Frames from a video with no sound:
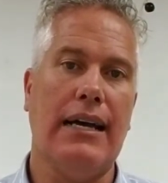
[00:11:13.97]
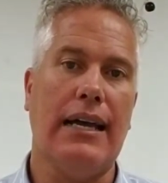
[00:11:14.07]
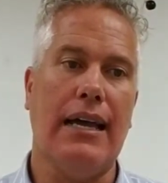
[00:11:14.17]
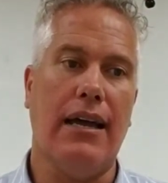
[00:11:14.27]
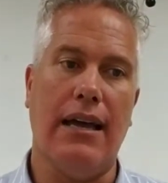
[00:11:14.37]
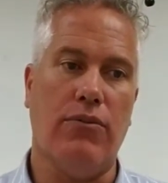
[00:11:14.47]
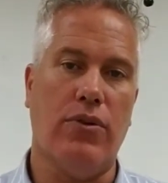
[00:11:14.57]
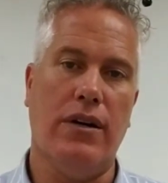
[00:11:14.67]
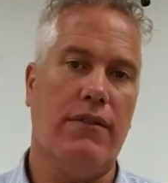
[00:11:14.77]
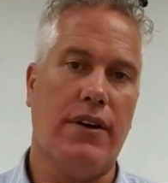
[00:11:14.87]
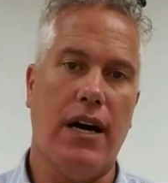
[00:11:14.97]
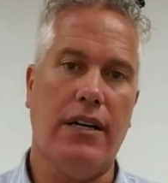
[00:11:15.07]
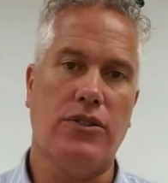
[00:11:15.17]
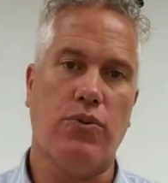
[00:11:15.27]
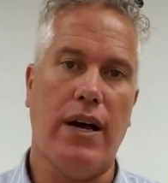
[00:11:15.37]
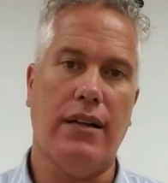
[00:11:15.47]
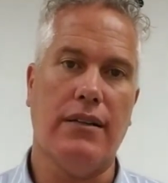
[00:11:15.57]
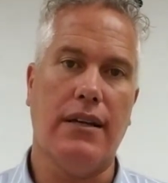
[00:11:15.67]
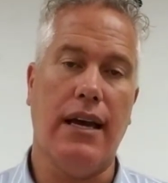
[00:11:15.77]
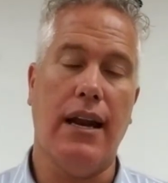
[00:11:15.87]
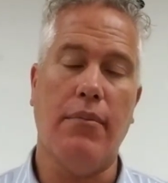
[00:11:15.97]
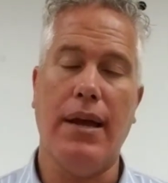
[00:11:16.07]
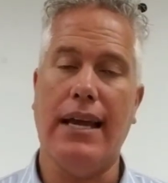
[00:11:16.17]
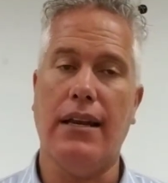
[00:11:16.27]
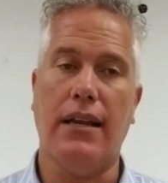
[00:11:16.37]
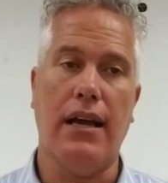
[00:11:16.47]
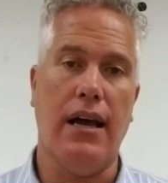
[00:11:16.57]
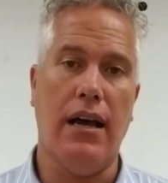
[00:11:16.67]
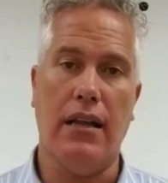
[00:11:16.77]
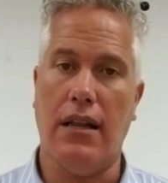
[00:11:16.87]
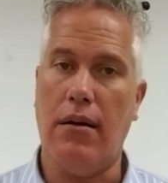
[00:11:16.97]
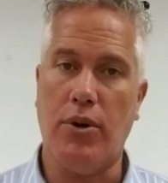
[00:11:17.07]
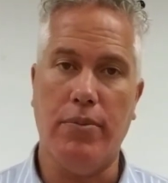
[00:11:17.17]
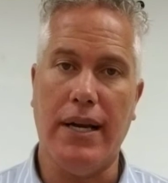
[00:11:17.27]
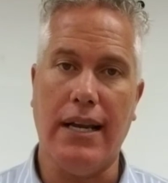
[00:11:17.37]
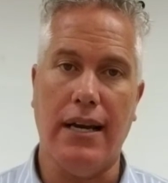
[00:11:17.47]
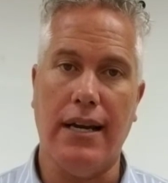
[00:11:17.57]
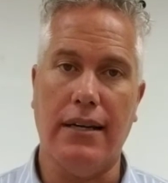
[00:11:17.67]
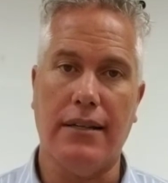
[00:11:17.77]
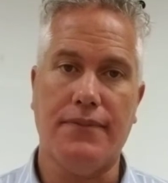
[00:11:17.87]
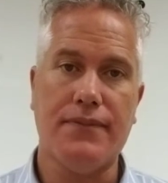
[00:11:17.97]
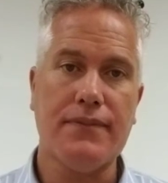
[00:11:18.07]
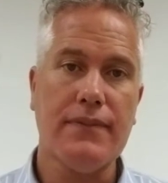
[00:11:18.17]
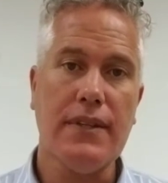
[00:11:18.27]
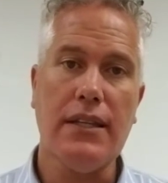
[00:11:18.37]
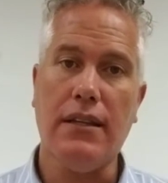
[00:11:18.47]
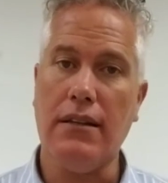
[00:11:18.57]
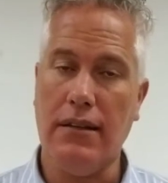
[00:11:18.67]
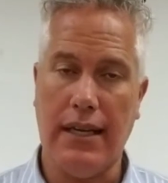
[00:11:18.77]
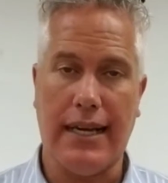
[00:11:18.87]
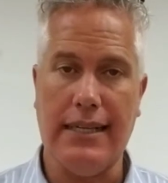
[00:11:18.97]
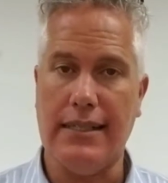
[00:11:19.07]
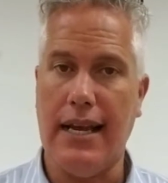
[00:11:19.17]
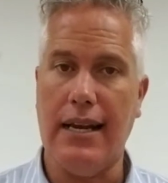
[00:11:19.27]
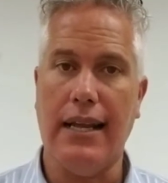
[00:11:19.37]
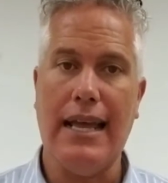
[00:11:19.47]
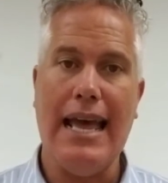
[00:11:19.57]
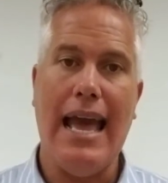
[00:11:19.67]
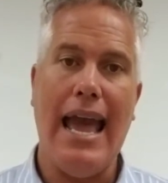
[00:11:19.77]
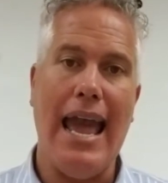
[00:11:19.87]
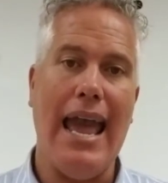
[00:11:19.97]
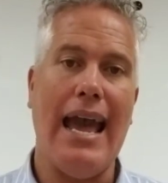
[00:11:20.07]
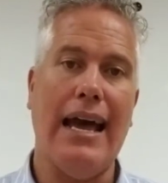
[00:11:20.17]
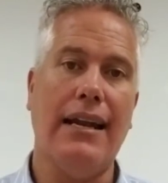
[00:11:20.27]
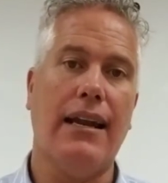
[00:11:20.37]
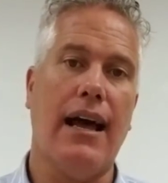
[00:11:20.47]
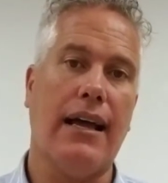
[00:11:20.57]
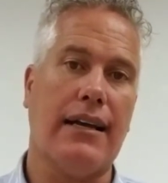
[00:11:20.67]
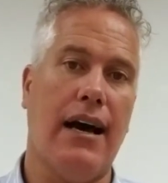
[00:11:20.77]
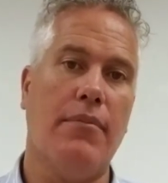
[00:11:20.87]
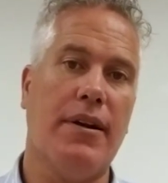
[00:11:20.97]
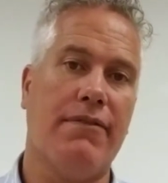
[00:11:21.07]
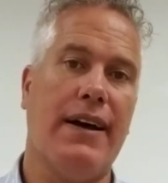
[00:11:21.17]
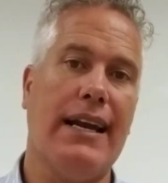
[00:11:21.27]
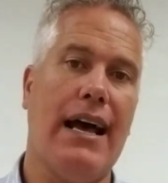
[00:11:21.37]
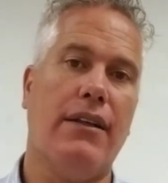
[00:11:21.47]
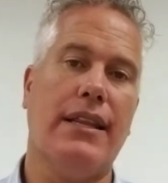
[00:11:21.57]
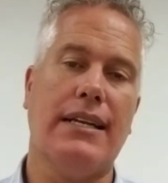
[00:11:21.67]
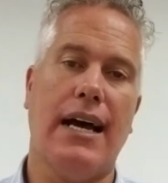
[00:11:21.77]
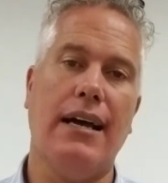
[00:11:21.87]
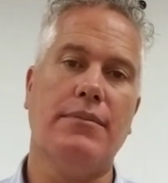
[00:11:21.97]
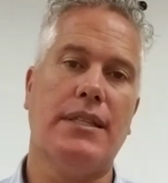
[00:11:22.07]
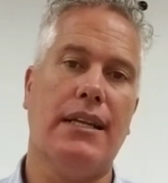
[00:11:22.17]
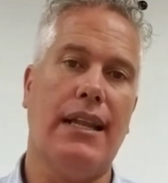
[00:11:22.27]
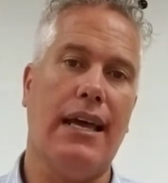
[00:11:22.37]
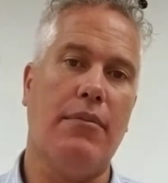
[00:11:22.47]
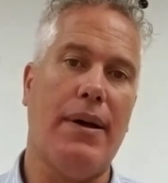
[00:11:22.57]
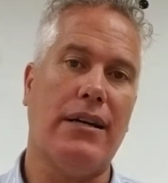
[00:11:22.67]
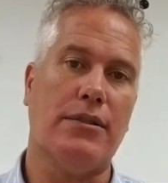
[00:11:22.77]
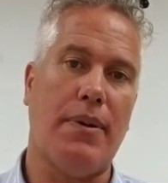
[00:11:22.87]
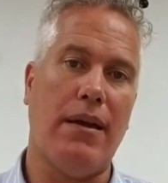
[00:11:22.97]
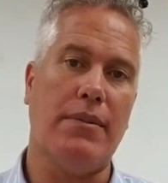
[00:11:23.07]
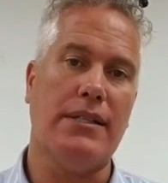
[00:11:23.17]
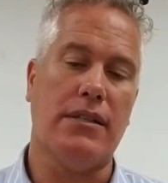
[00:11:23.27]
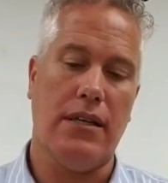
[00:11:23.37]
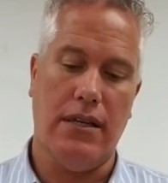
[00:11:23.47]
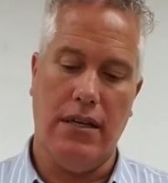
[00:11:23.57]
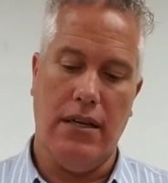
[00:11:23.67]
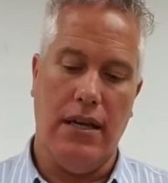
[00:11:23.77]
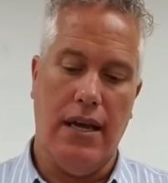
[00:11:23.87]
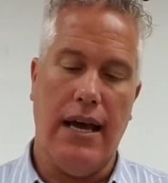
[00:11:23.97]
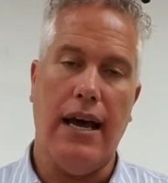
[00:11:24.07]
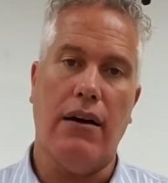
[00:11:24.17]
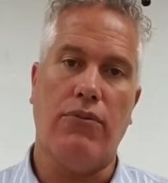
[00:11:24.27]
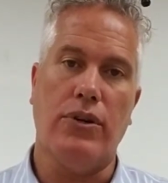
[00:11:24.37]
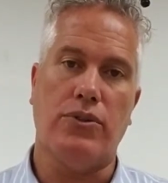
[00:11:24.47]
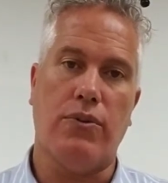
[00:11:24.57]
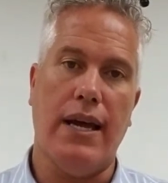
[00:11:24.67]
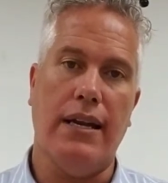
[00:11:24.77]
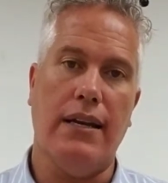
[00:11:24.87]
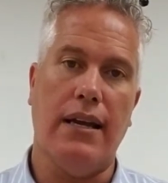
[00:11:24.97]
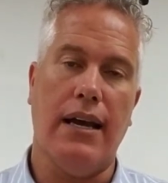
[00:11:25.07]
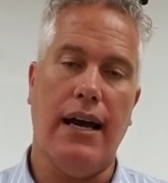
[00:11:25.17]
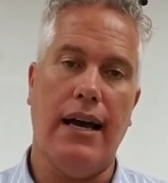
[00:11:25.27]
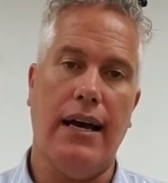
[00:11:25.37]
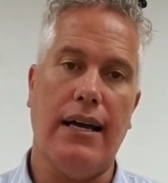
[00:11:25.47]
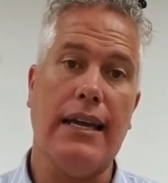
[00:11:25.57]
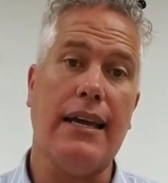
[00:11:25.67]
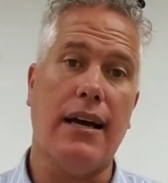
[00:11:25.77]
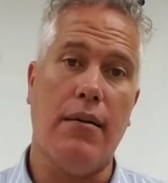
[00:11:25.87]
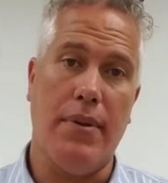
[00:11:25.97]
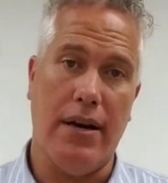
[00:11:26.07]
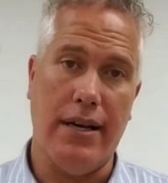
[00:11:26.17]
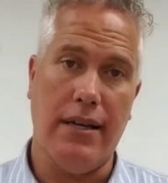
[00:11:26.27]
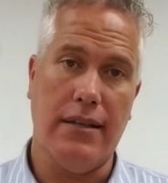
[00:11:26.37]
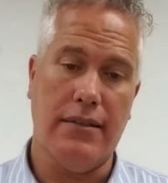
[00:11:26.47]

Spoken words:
it wouldn't have gone as well. And I made a lot more money on it, like I said, and come to find out the times that they had bounced payments was when he got married,